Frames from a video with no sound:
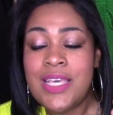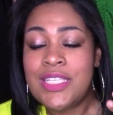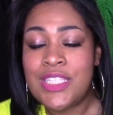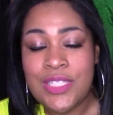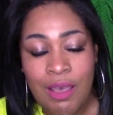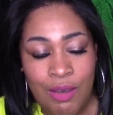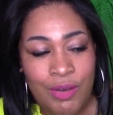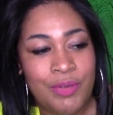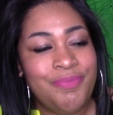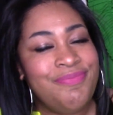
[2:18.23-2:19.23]

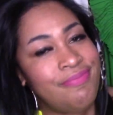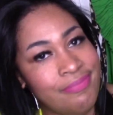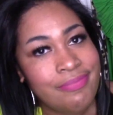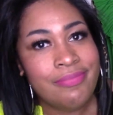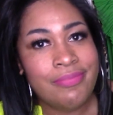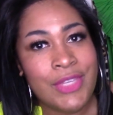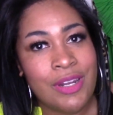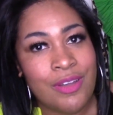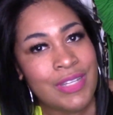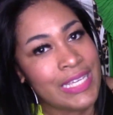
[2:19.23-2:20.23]
So, you
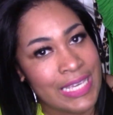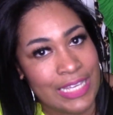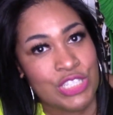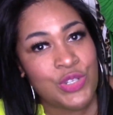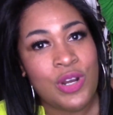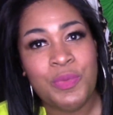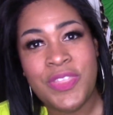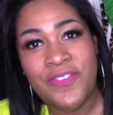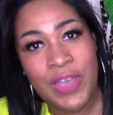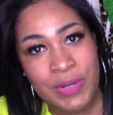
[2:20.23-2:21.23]
know, again, starting with
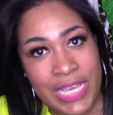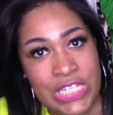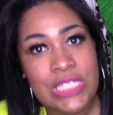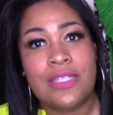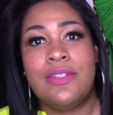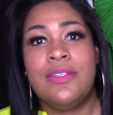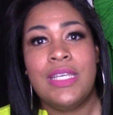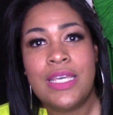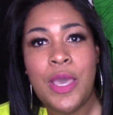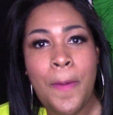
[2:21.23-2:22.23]
the foundation,
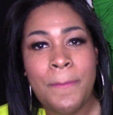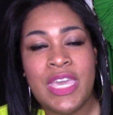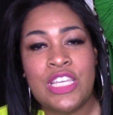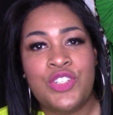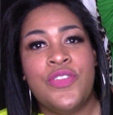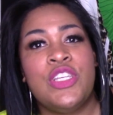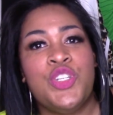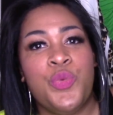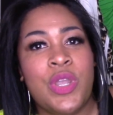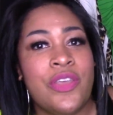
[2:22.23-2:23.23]
making sure that
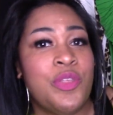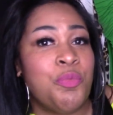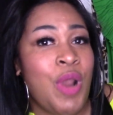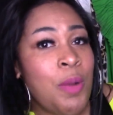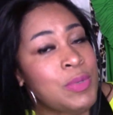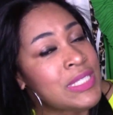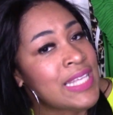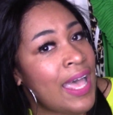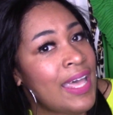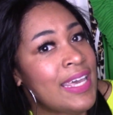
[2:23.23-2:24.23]
you're wearing the proper
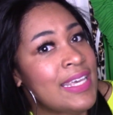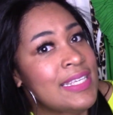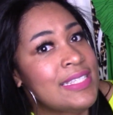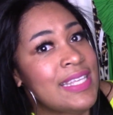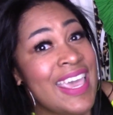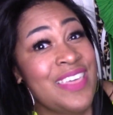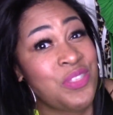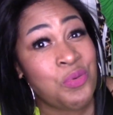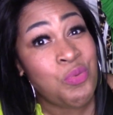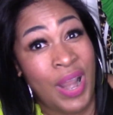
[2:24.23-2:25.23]
size and
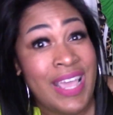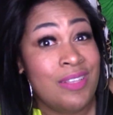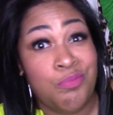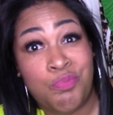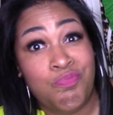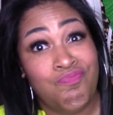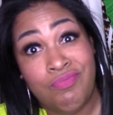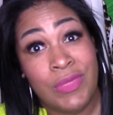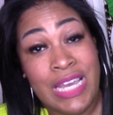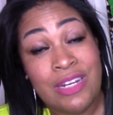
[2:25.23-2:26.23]
the right
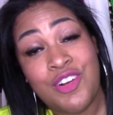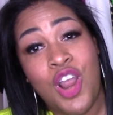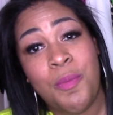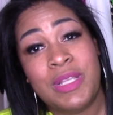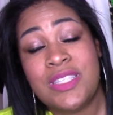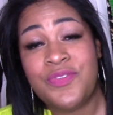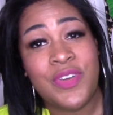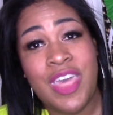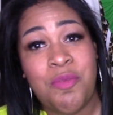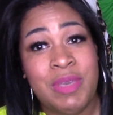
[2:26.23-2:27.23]
undergarments for
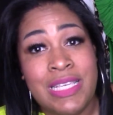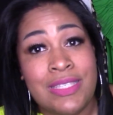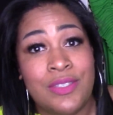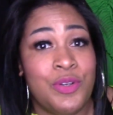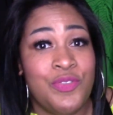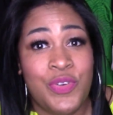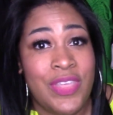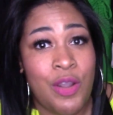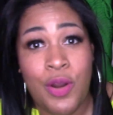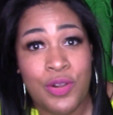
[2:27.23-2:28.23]
that piece or for
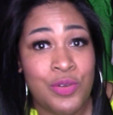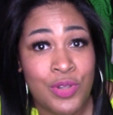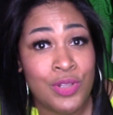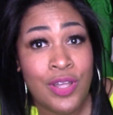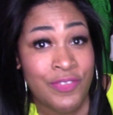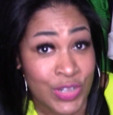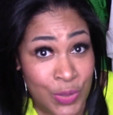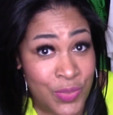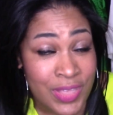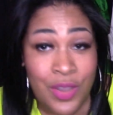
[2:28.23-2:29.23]
that article of
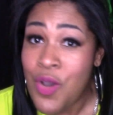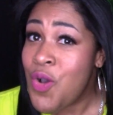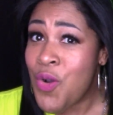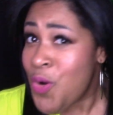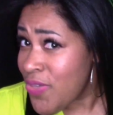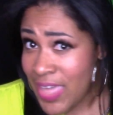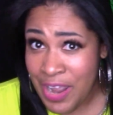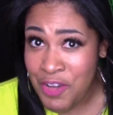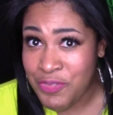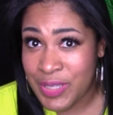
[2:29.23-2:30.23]
clothing or that
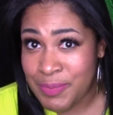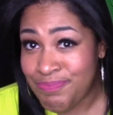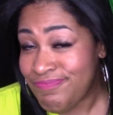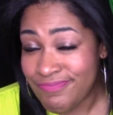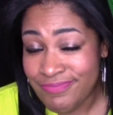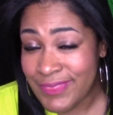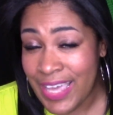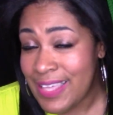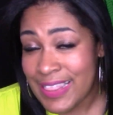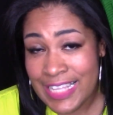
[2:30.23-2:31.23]
outfit.
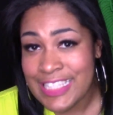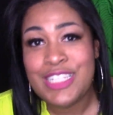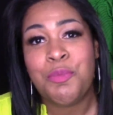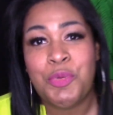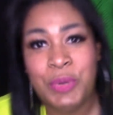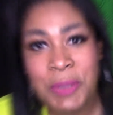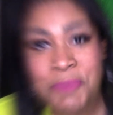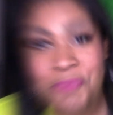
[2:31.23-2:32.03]
Okay, that's number one.